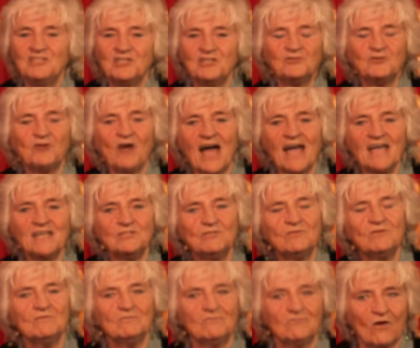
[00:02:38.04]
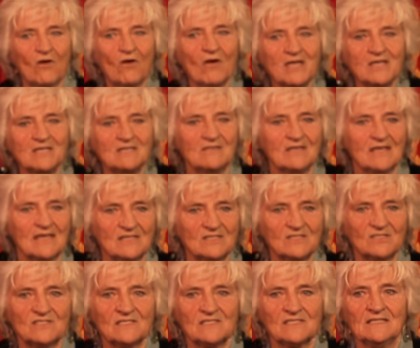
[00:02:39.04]
to try to avoid
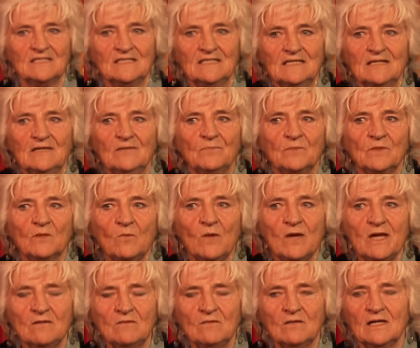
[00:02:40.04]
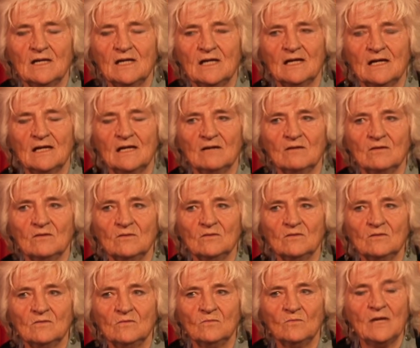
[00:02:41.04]
this, we, uh,
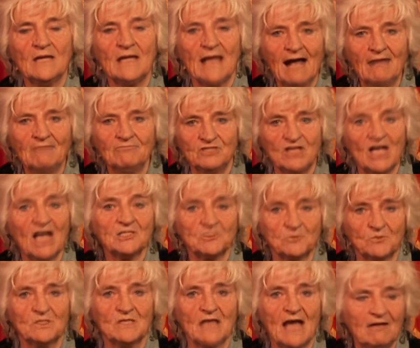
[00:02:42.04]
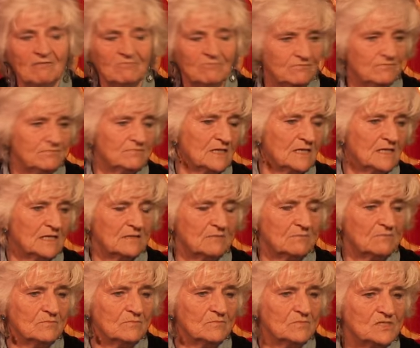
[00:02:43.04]
we have We have
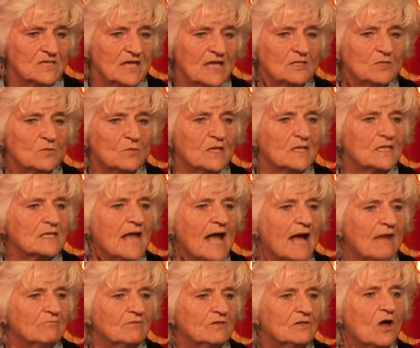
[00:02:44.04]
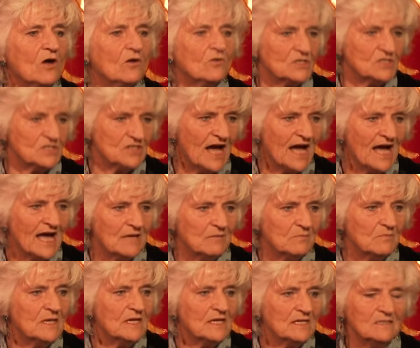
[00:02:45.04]
um, said that we can have a longer
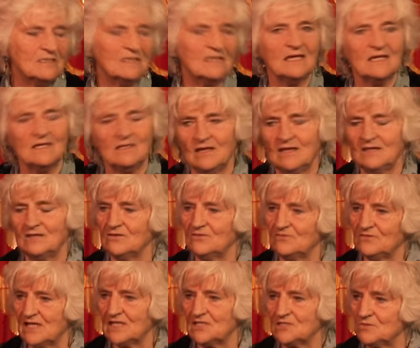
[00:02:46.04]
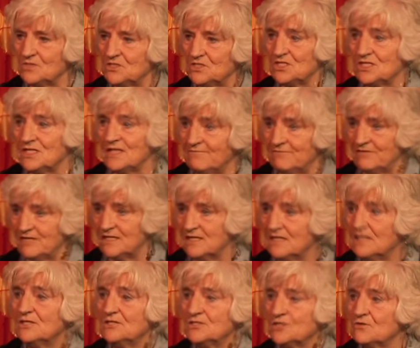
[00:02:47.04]
time in the, in the theatre, which is
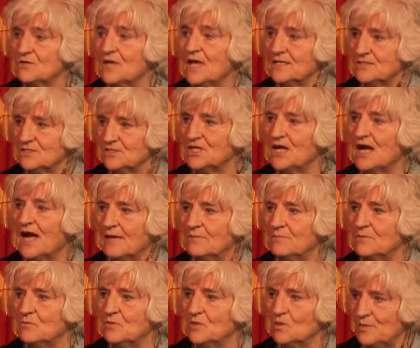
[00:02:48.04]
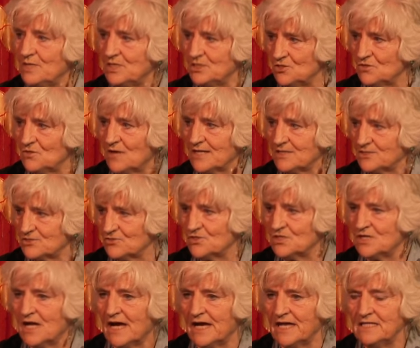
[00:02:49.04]
lovely. So next time there will be two extra
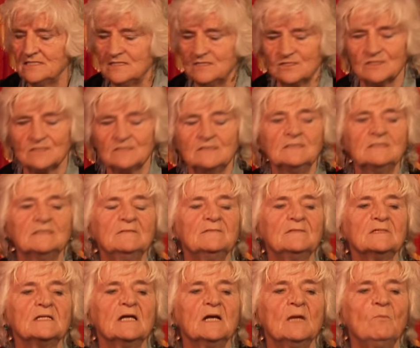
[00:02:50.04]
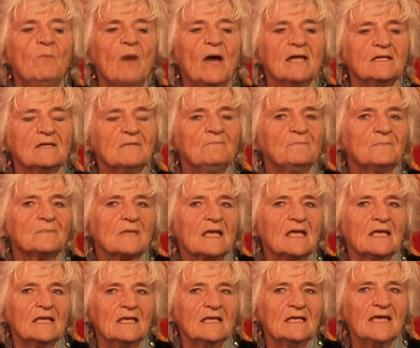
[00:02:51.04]
nights. But
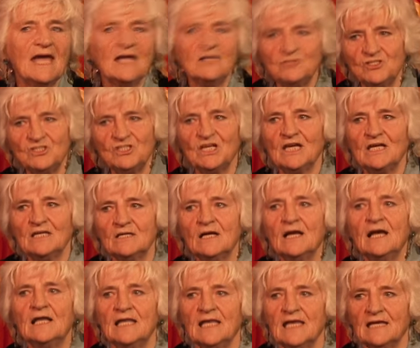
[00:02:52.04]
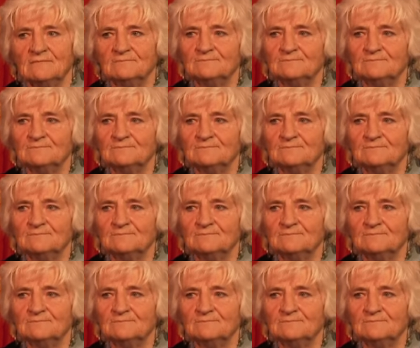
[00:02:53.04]
get your ticket early.